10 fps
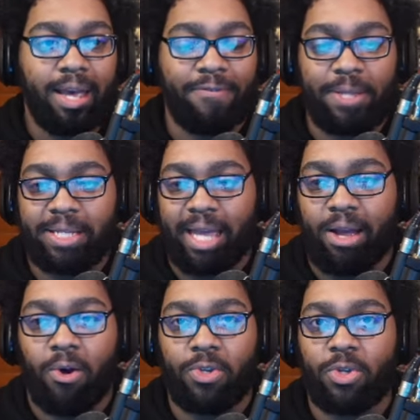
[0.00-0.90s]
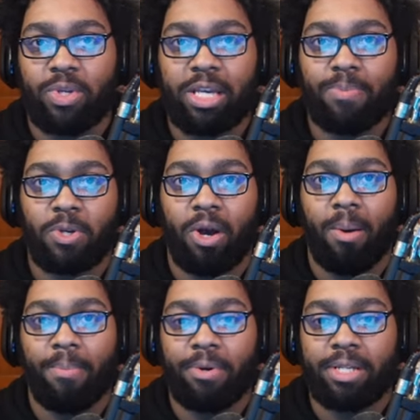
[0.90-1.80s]
I feel like that also keeps her
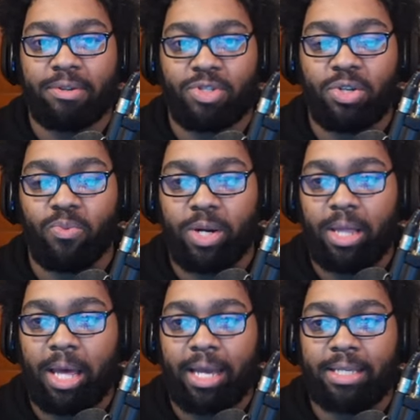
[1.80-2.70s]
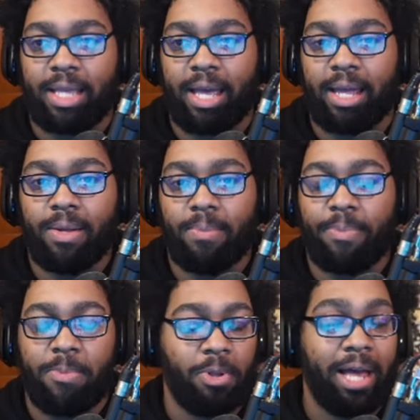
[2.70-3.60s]
humble, because if she realized that
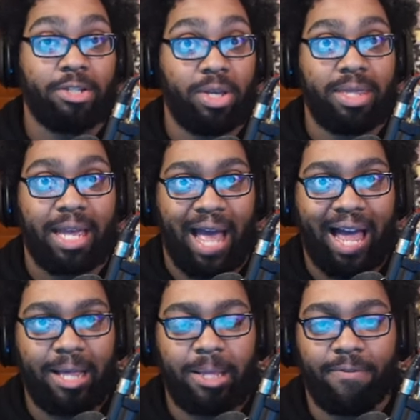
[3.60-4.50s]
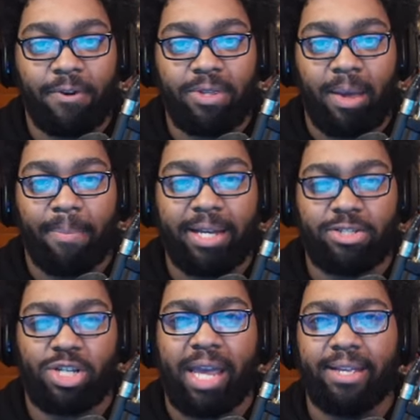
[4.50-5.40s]
people actually think highly of her, that might
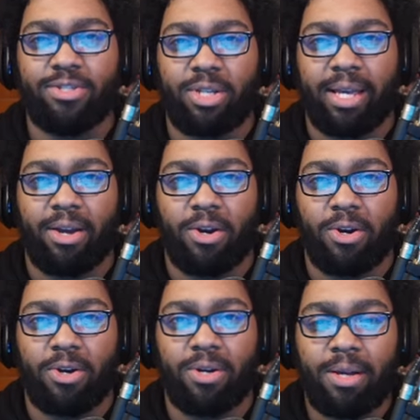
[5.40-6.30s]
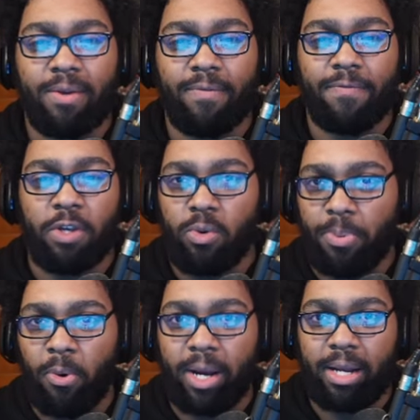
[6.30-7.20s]
change like her
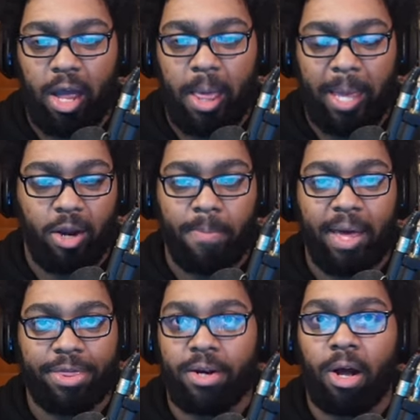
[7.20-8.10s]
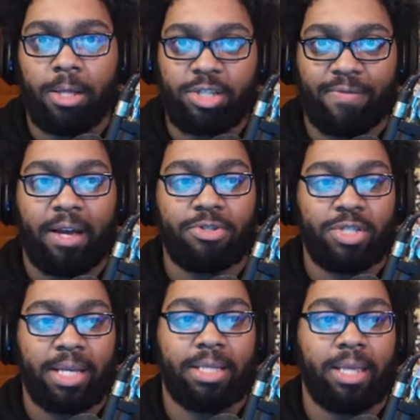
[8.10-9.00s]
viewpoint, like her methodology of how she
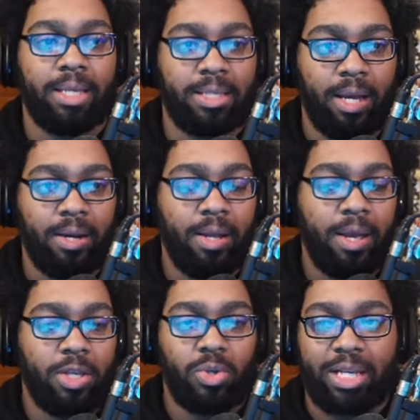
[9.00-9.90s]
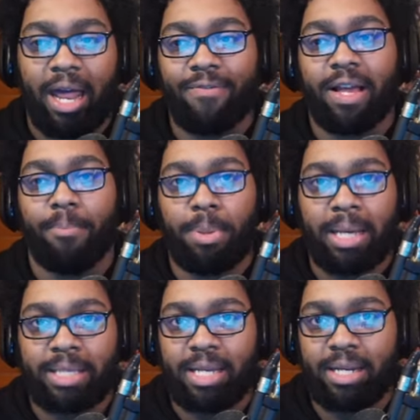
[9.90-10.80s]
gets things done. So it's kind of like a
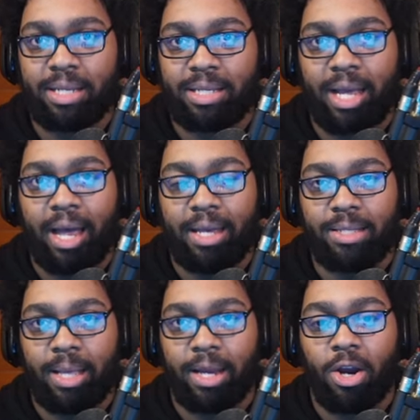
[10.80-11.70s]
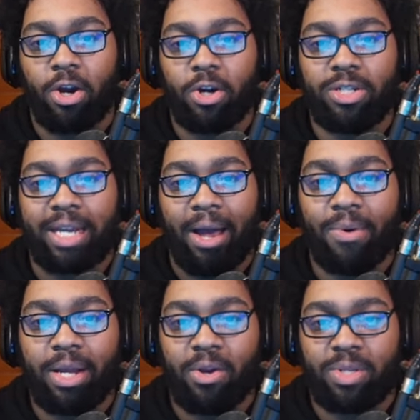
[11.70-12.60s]
blessing in disguise. Like her
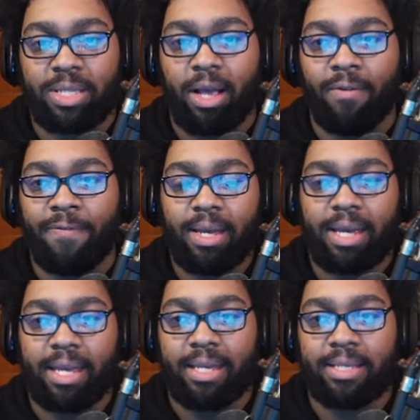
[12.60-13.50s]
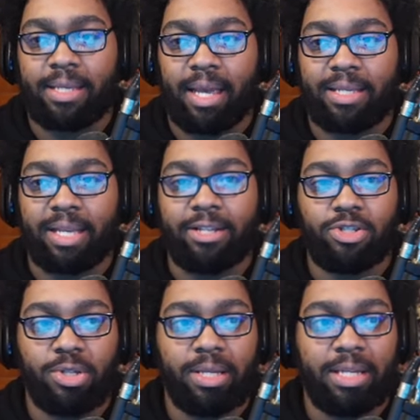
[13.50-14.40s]
doubting herself is
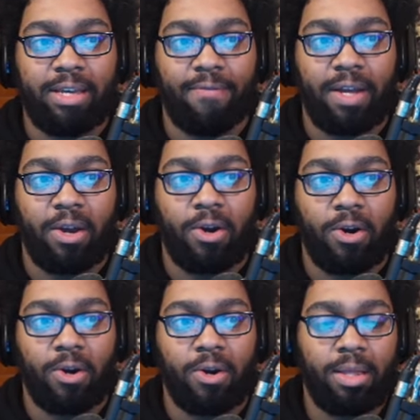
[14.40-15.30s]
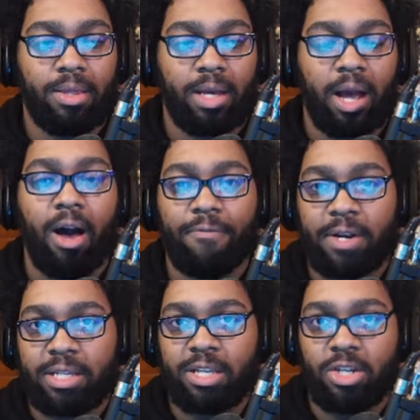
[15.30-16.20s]
essentially giving her the
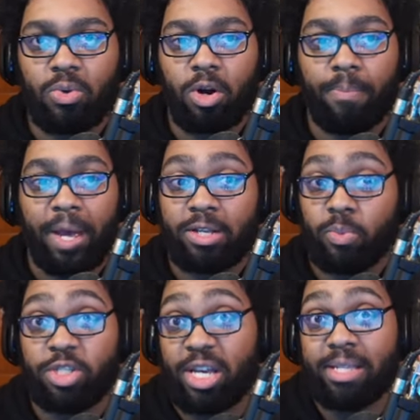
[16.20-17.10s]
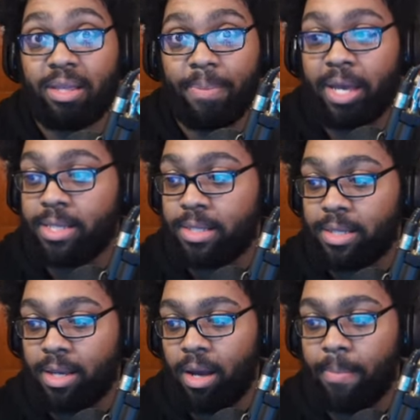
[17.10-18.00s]
confidence to do her best, which is the
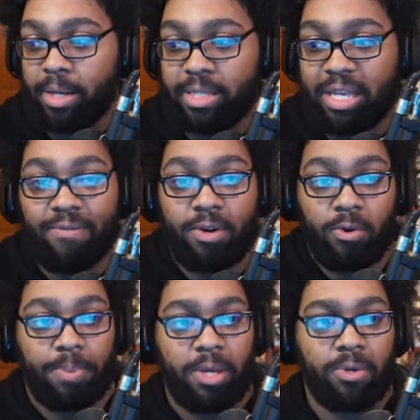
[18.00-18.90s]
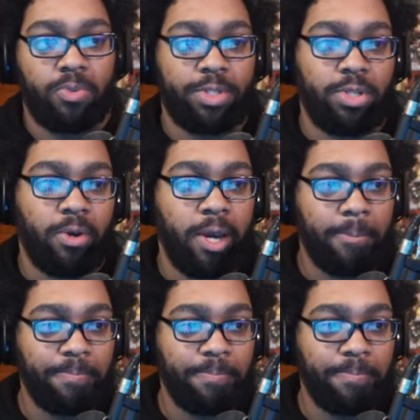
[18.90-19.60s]
best amongst even her peers, which is great.